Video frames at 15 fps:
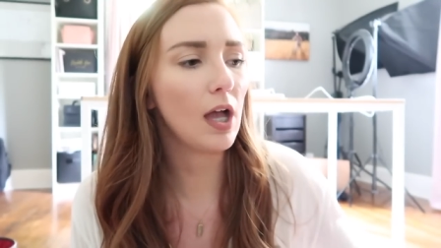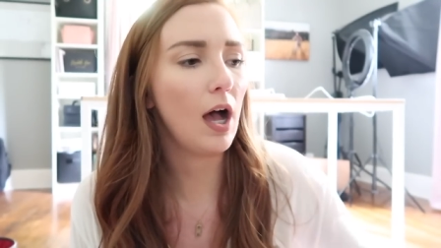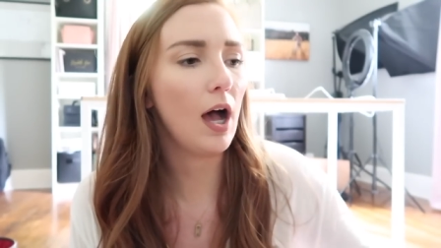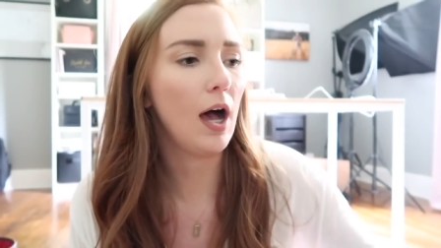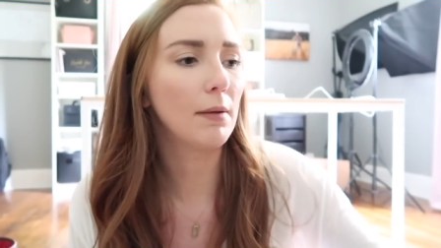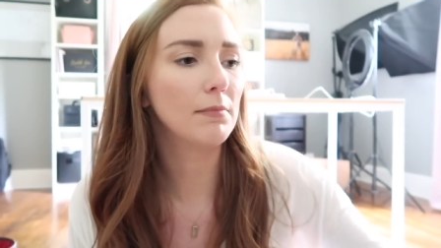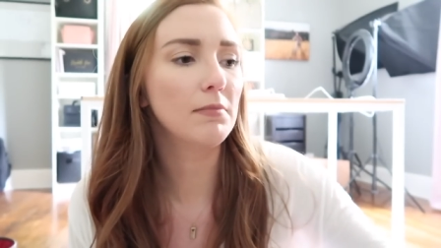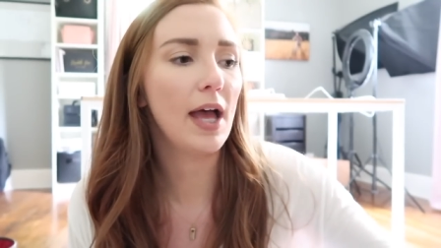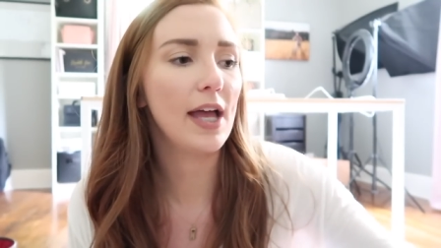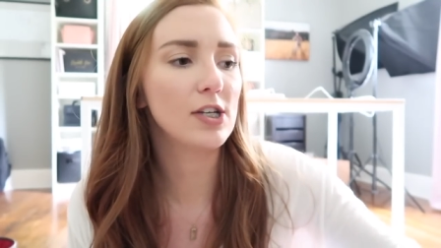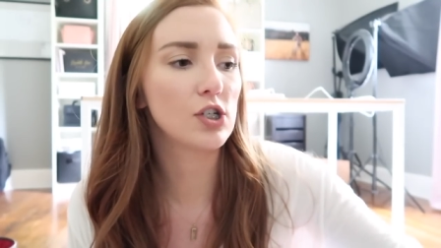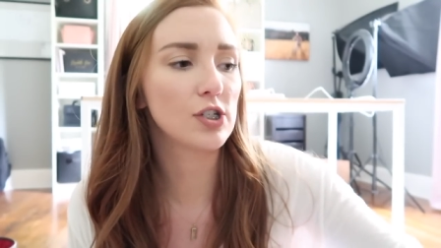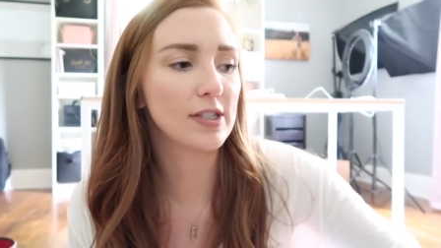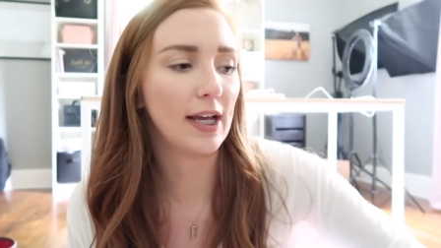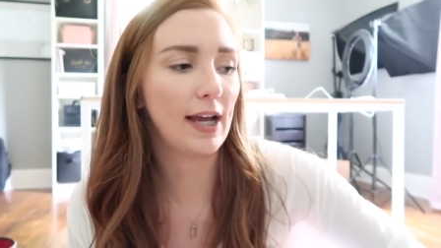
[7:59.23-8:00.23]
Um,
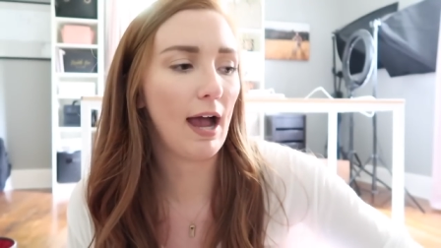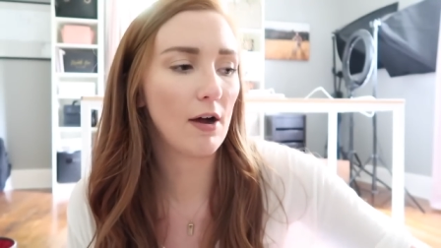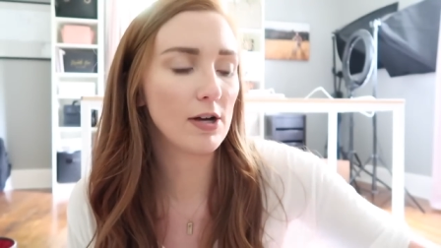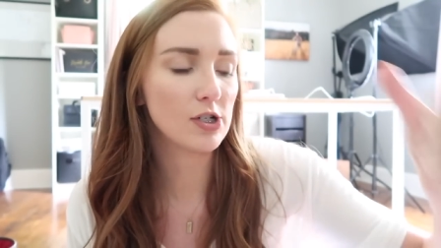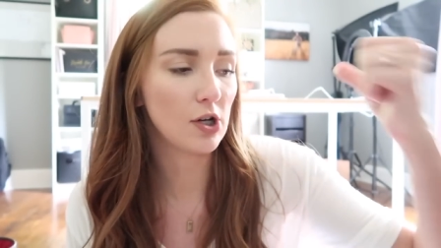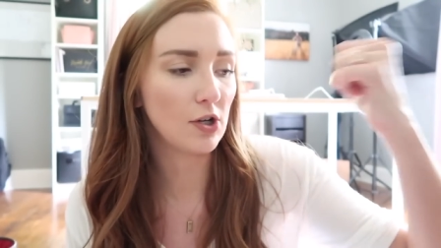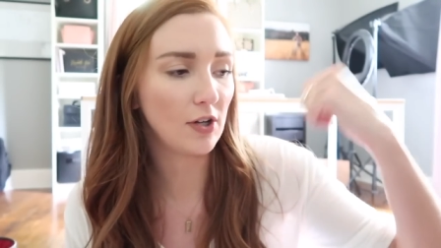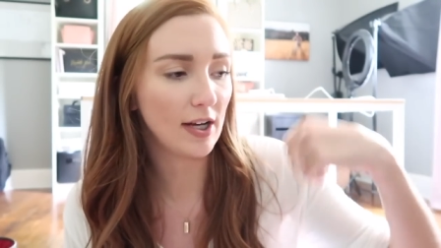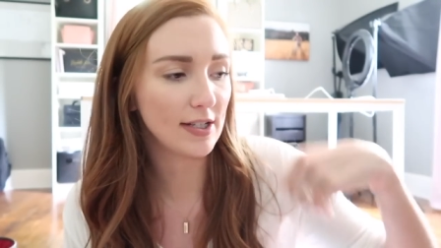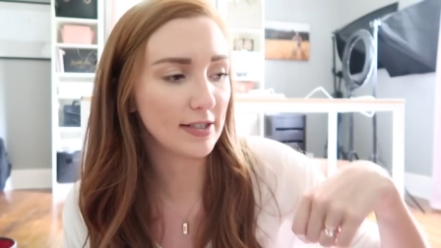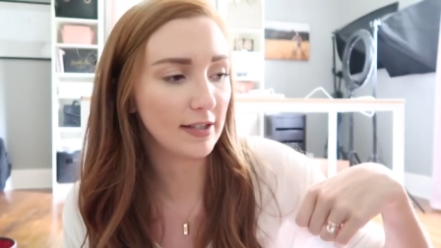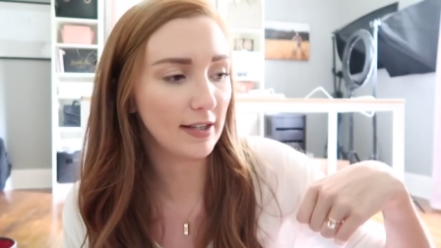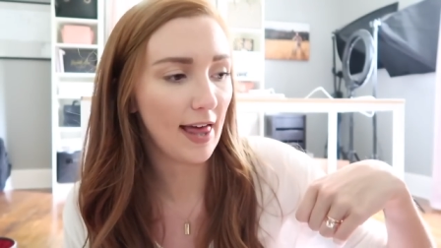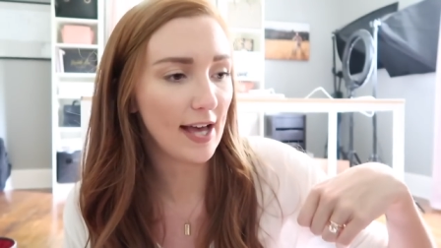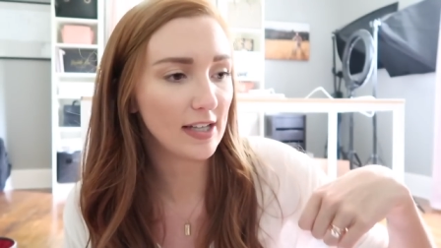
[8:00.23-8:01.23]
and just like how I showed you guys
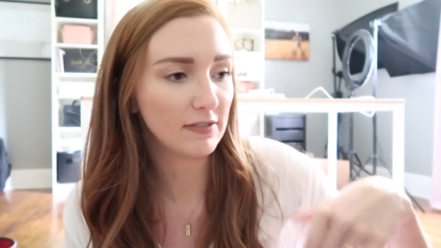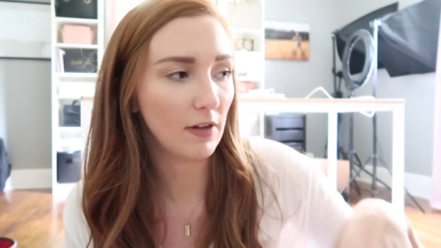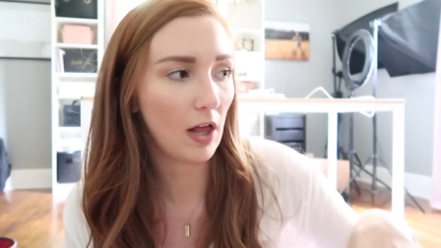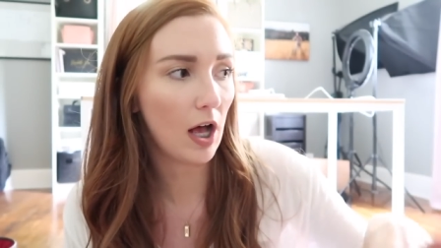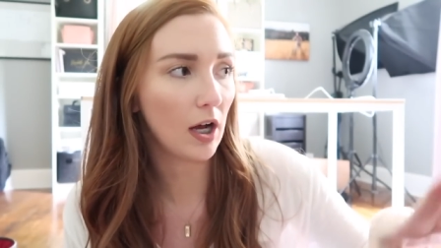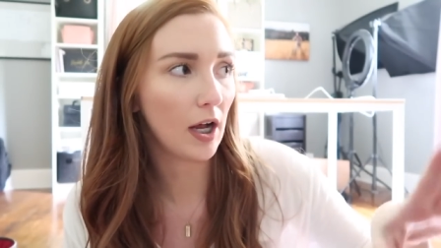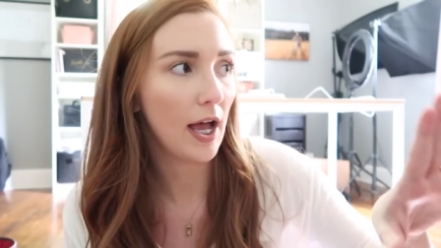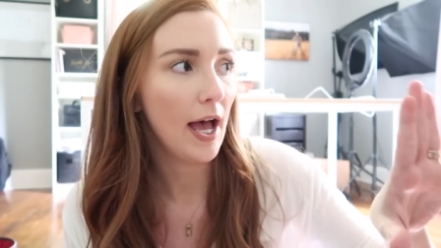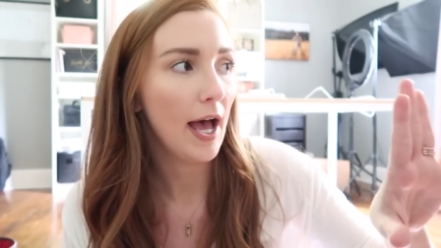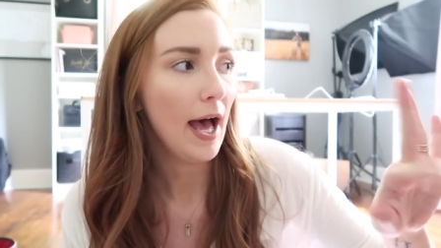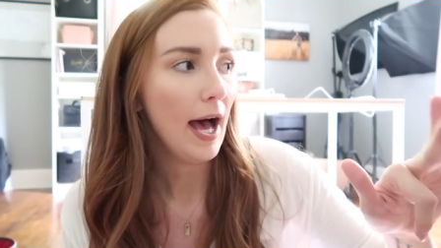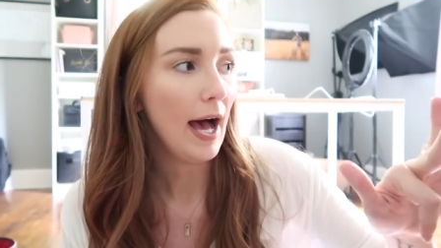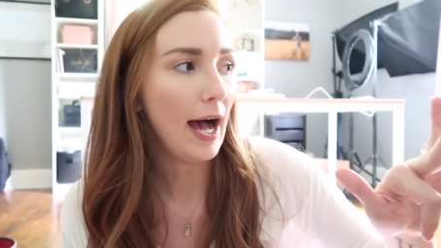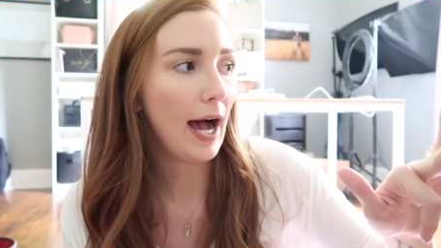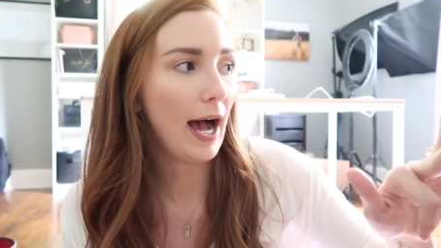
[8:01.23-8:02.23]
in the last vlog,
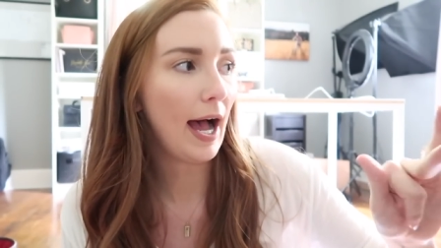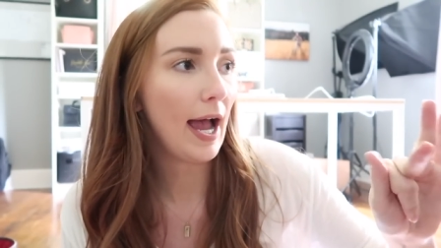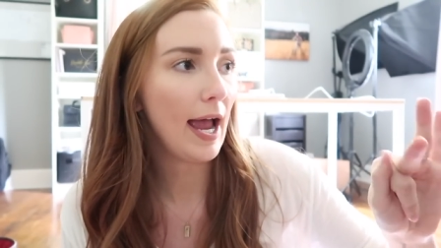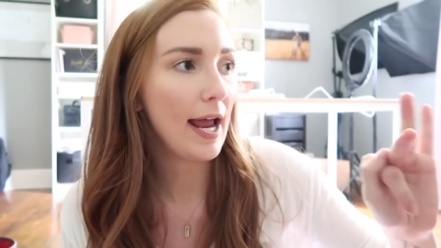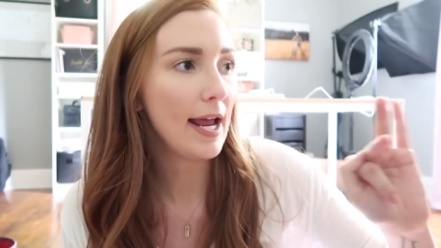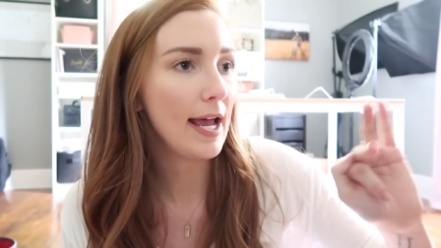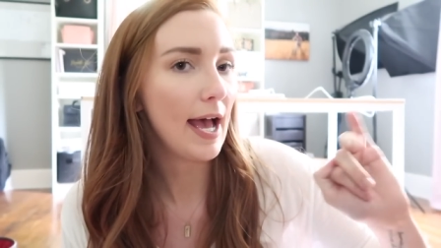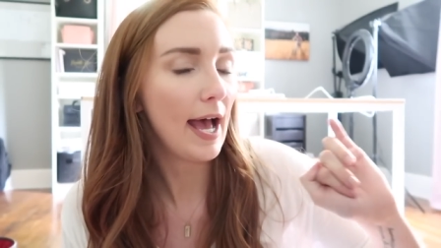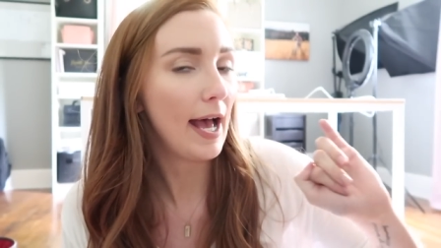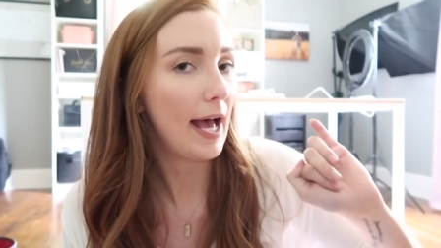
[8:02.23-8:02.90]
I